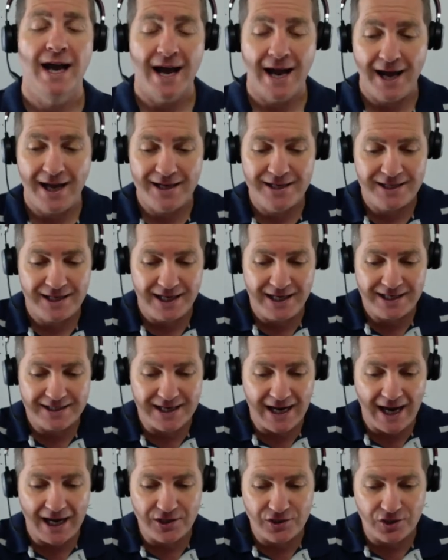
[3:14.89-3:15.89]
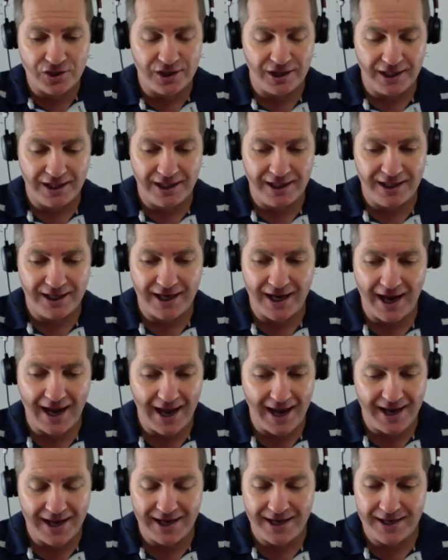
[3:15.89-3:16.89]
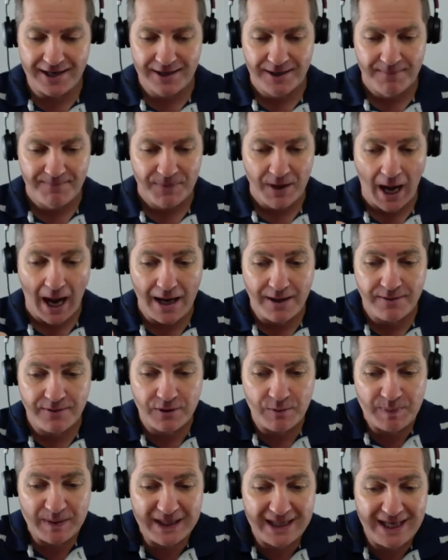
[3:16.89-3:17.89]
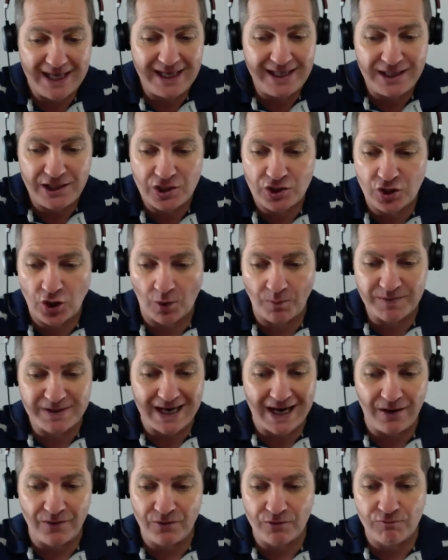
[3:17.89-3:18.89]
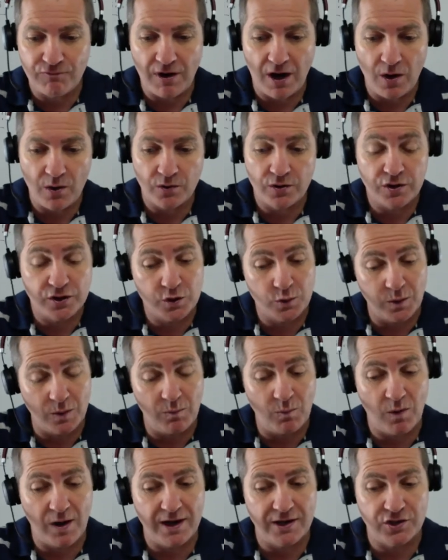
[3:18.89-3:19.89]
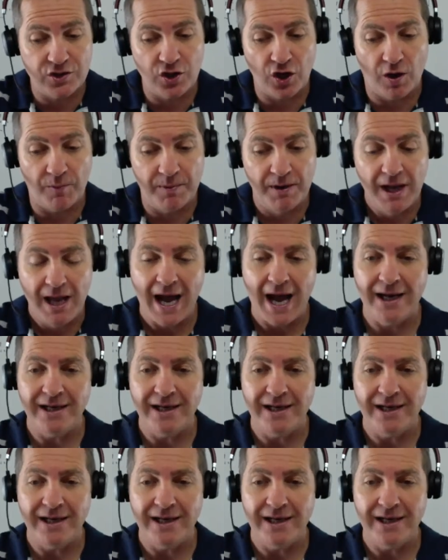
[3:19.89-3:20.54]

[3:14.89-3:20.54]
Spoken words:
and it's actually the bikini shop down the road, the swimwear shop,